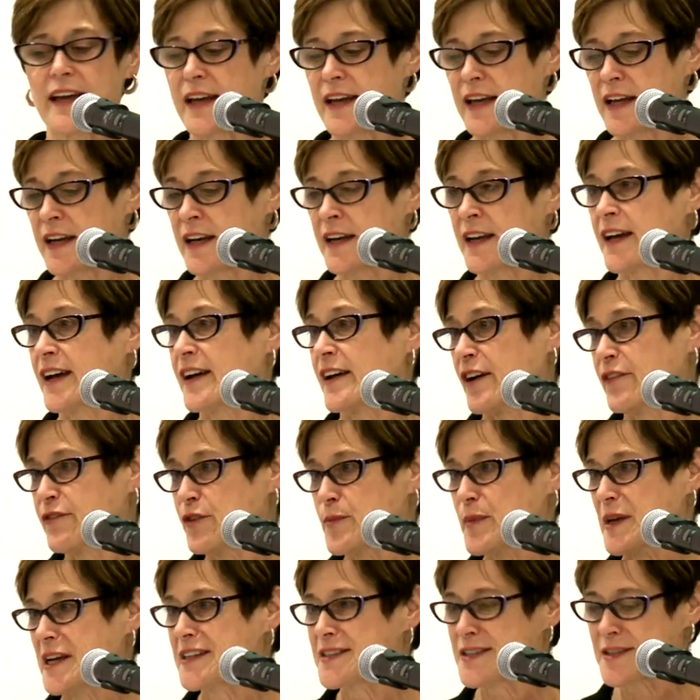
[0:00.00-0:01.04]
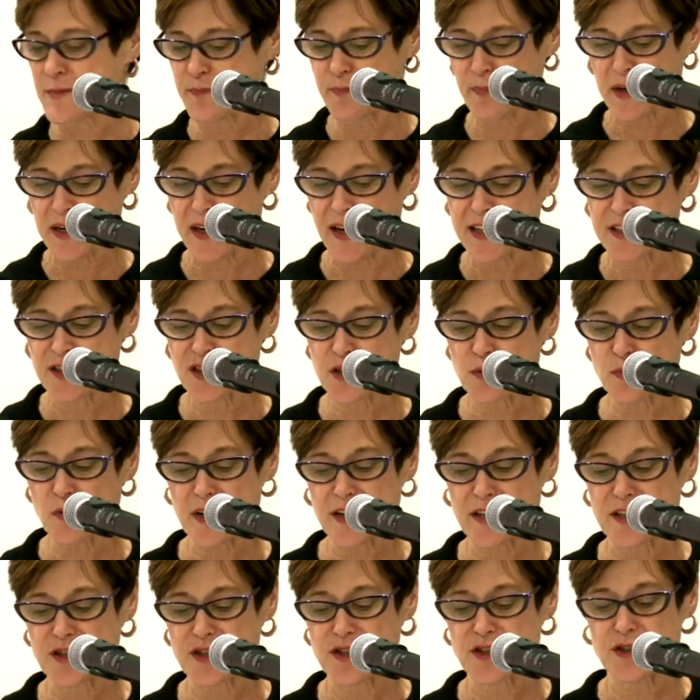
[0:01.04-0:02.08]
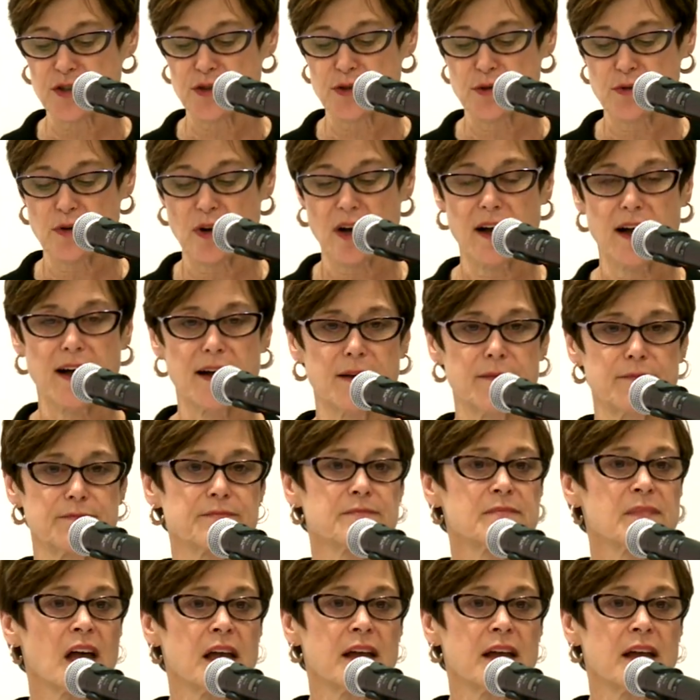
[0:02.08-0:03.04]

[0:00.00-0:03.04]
in a few minutes. But I just wanted to um,